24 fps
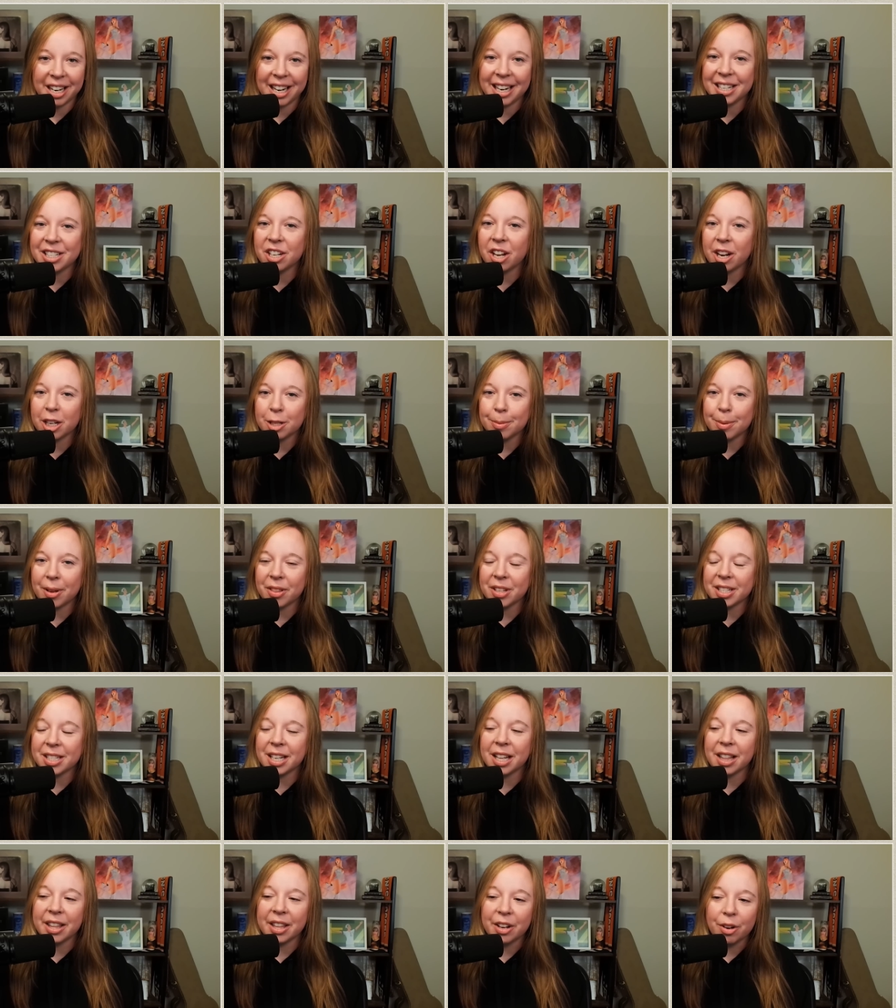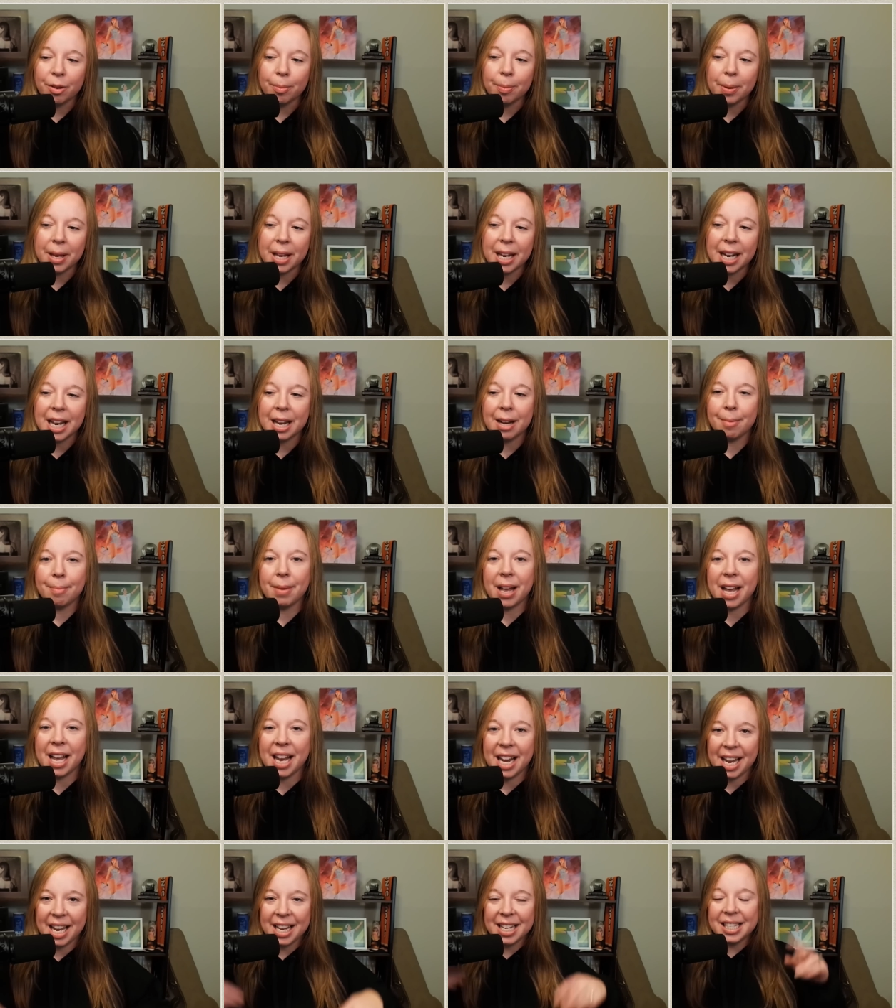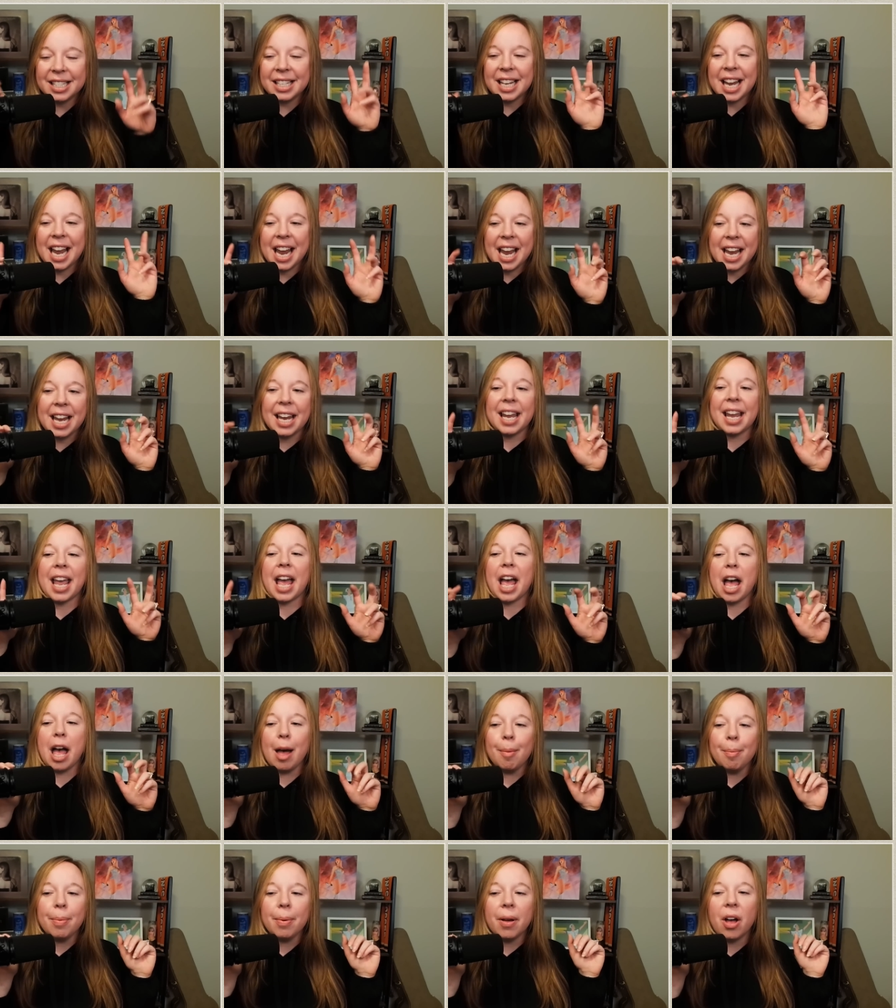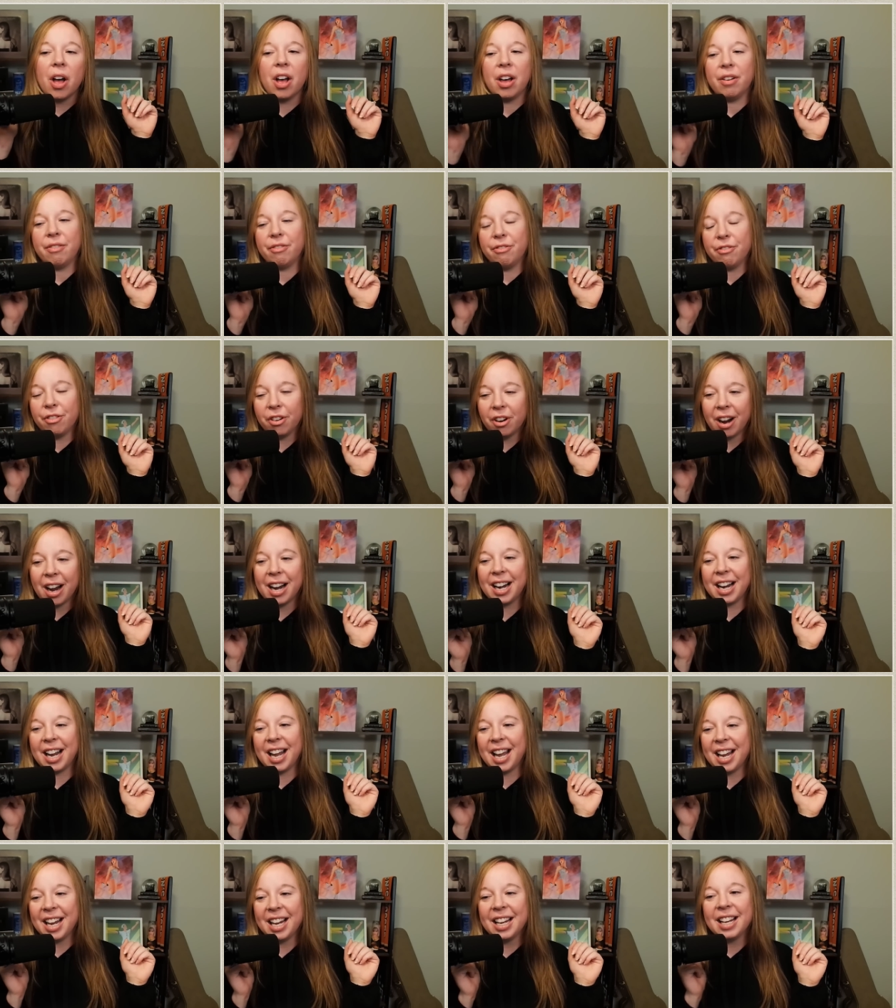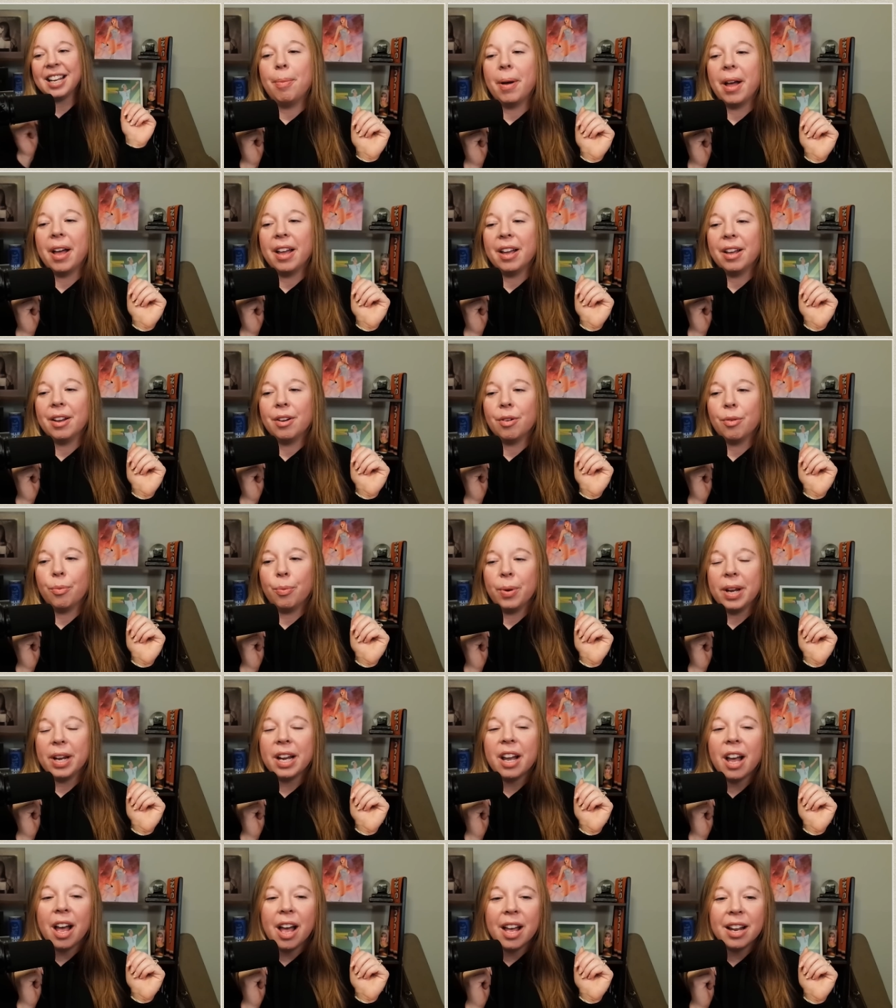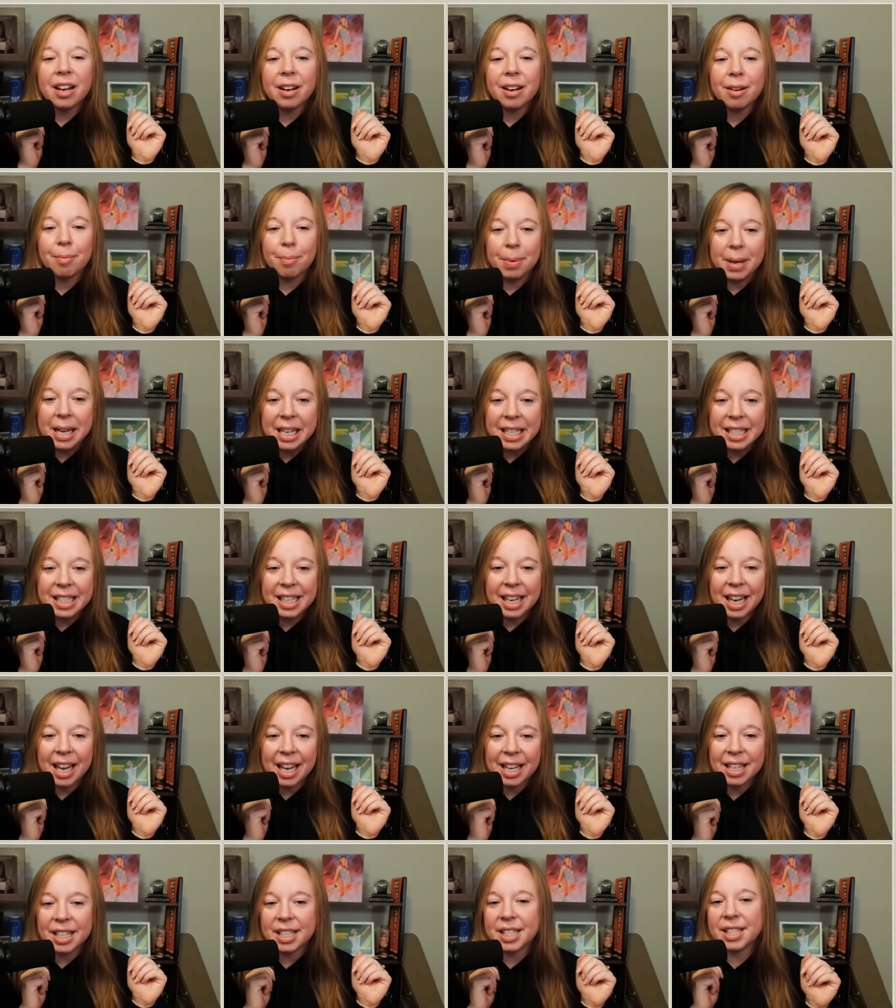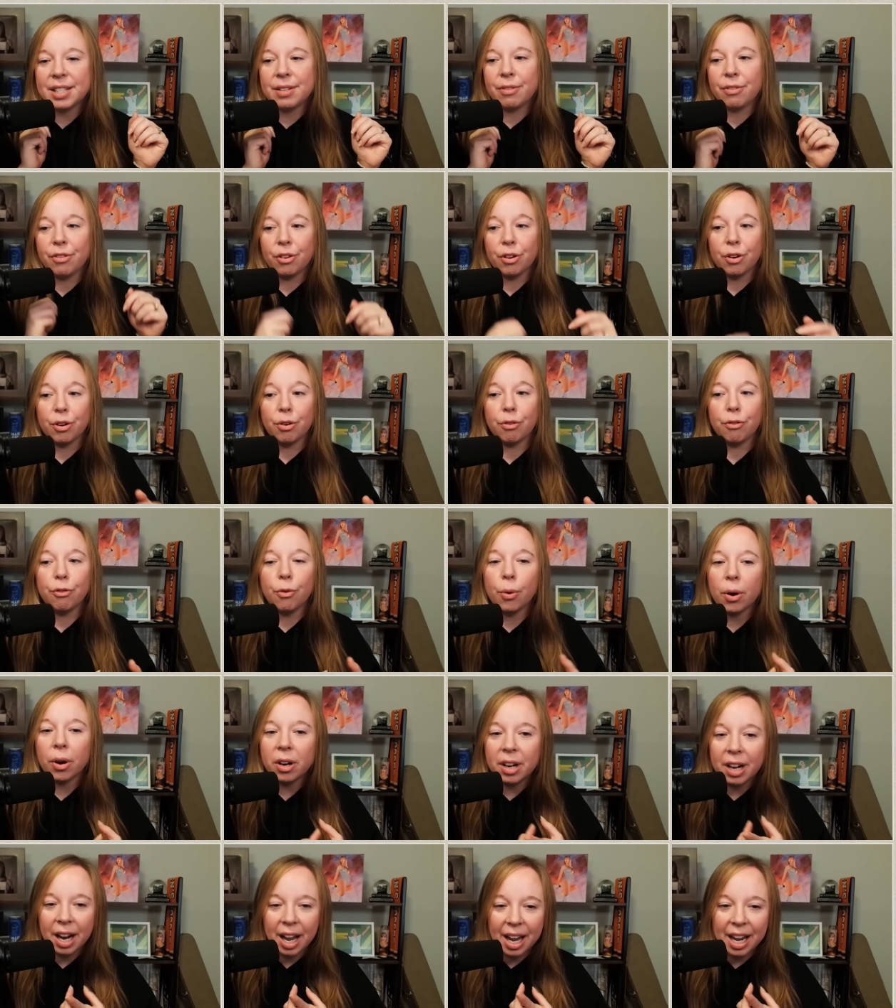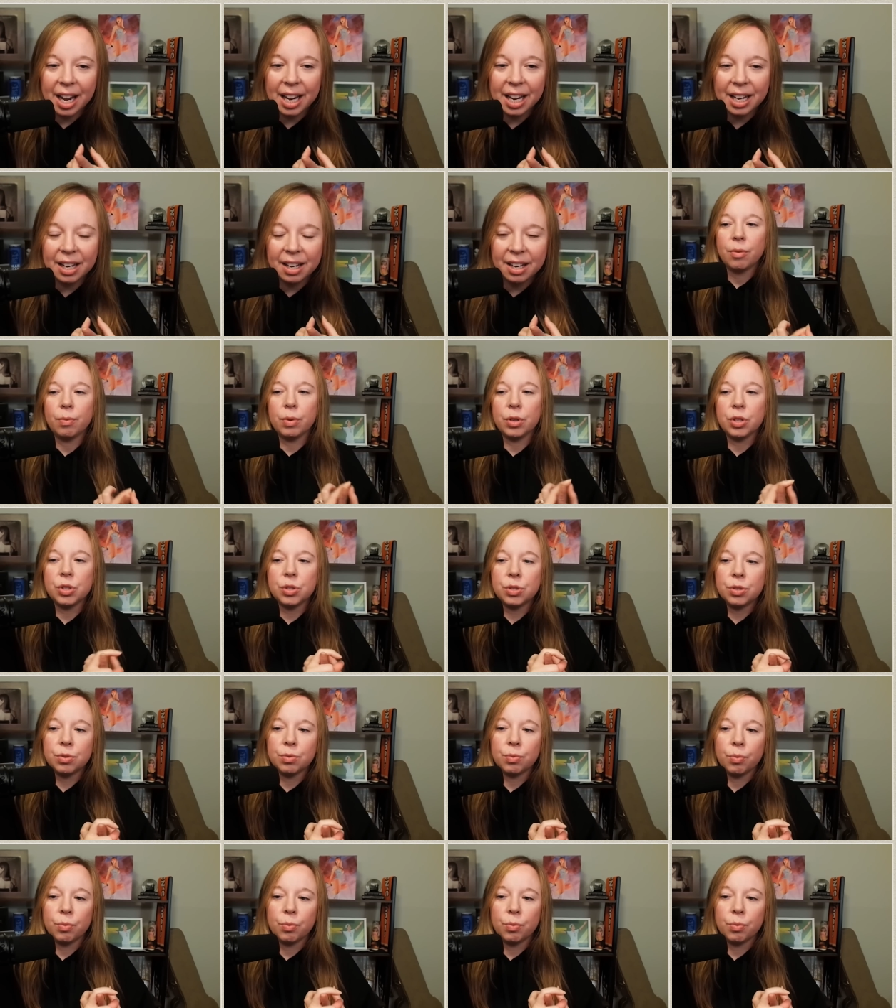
I talked about this a little bit in my Tay cap on Friday, but we got BTS for Fortnite, which